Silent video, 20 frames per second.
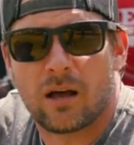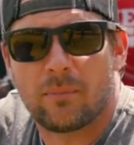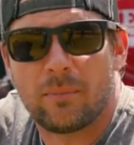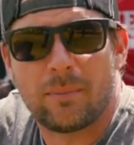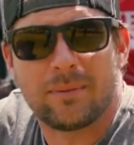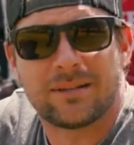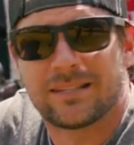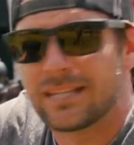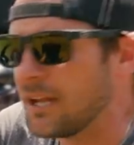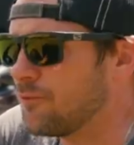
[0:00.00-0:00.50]

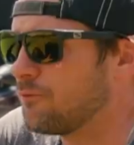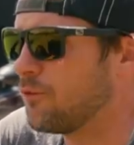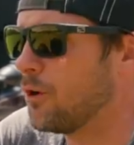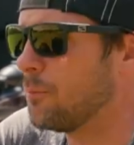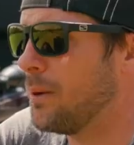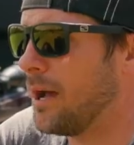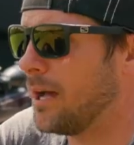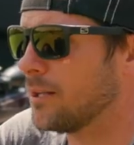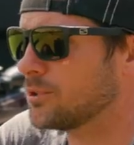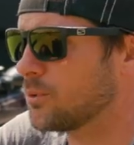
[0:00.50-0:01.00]
maybe 10
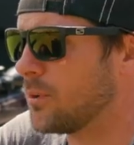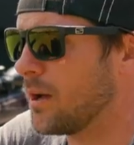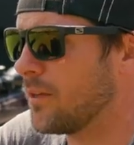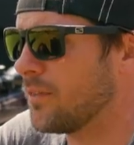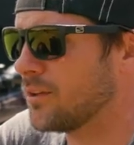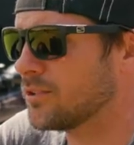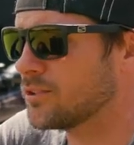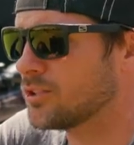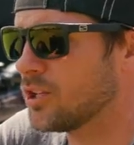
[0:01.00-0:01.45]
foot-pounds around there.